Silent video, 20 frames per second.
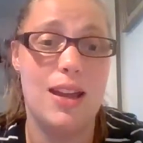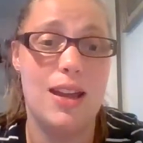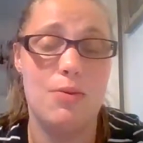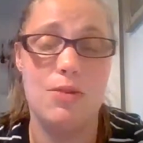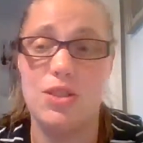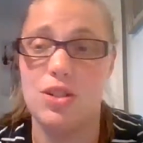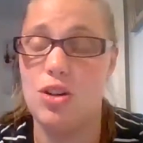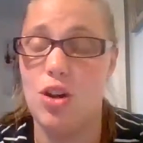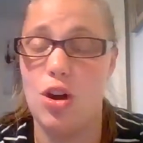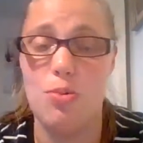It
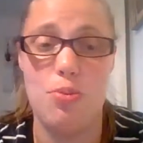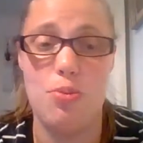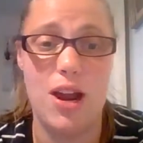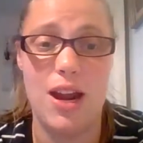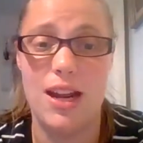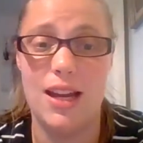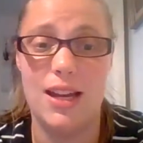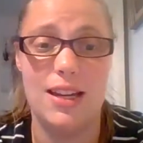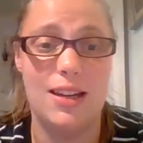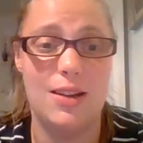was a
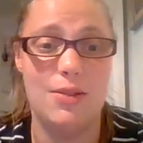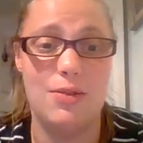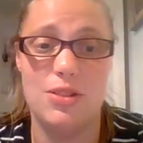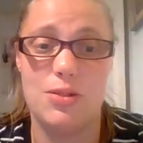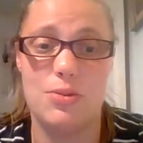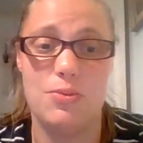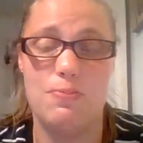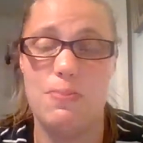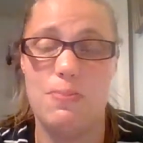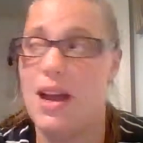no-brainer. It was
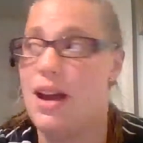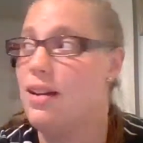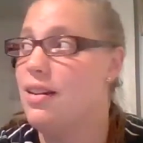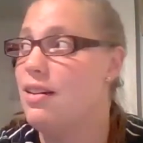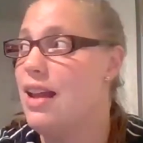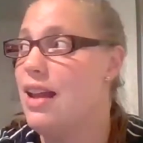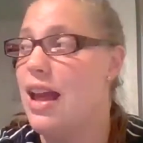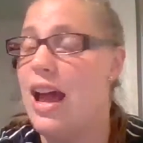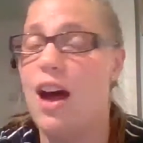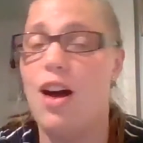about
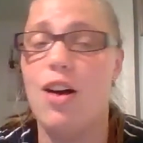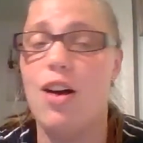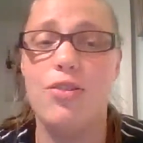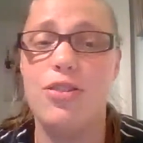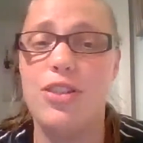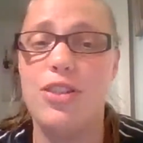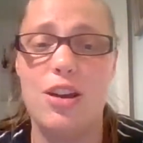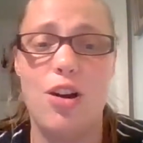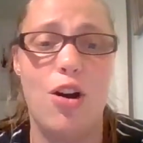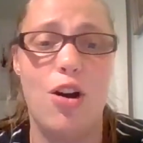
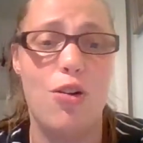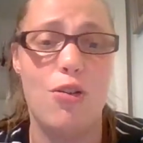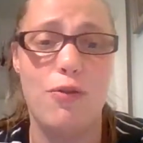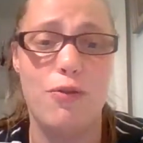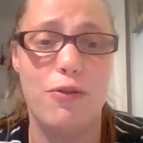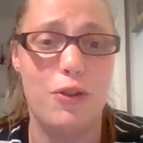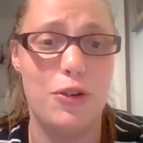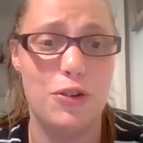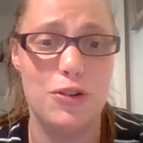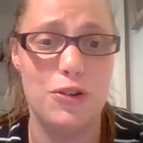healthy, whole
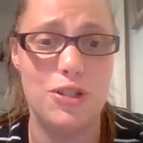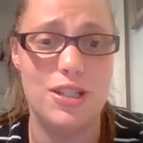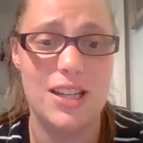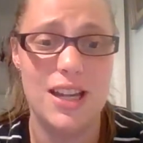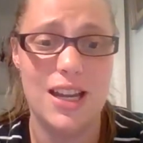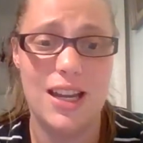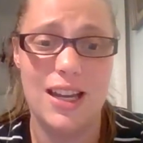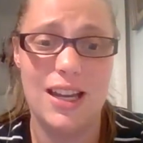foods.